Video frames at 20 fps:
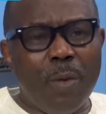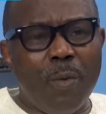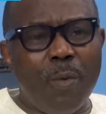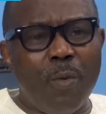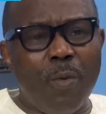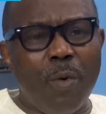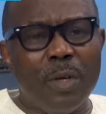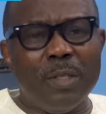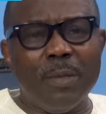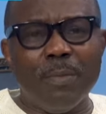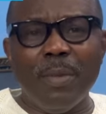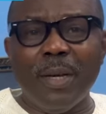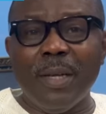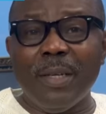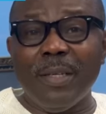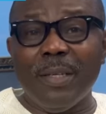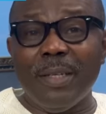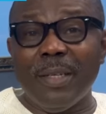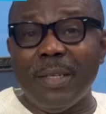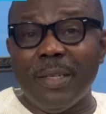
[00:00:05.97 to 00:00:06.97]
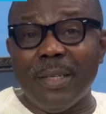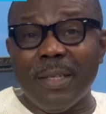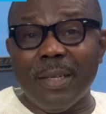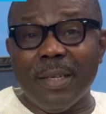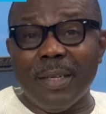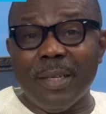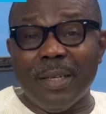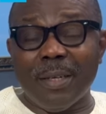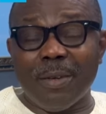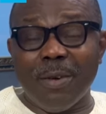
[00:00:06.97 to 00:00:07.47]
was made the
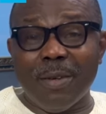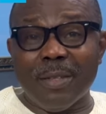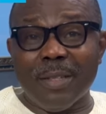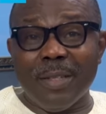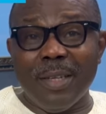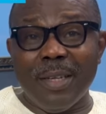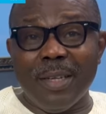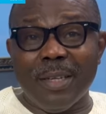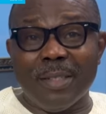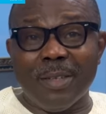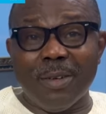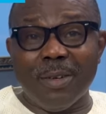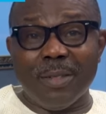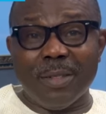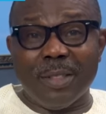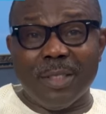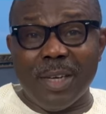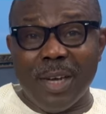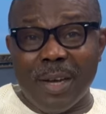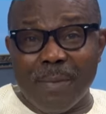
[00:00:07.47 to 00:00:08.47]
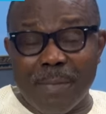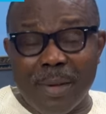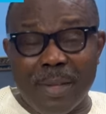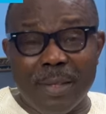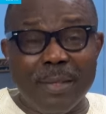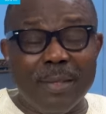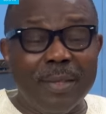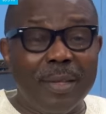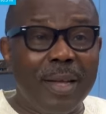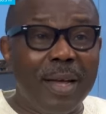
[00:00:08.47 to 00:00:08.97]
reconciliation
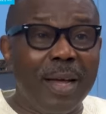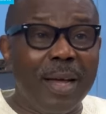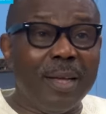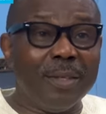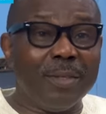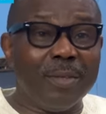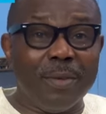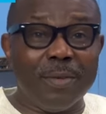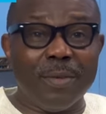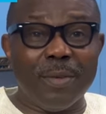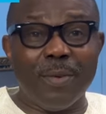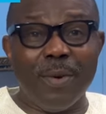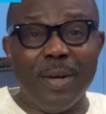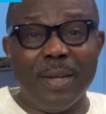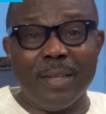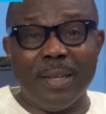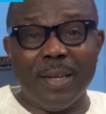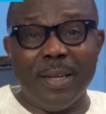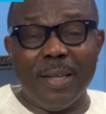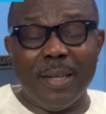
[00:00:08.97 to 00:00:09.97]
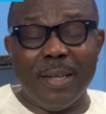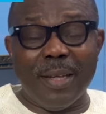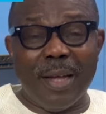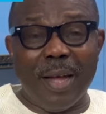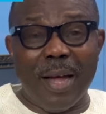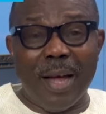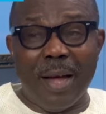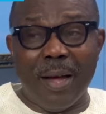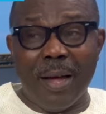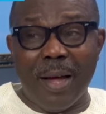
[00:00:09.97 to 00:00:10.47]
chairman and subsequently
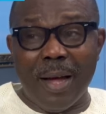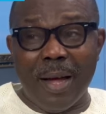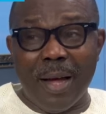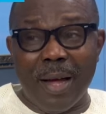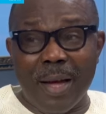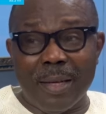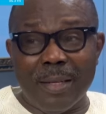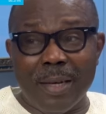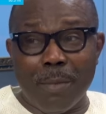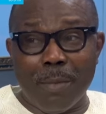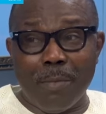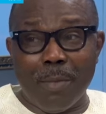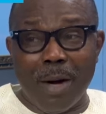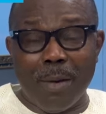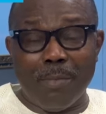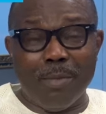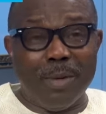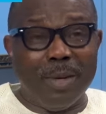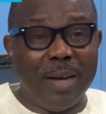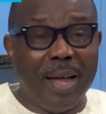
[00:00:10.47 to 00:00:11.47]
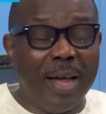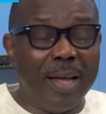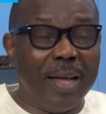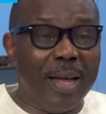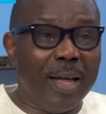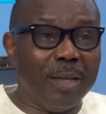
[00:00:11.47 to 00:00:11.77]
Adamu Abdullahi,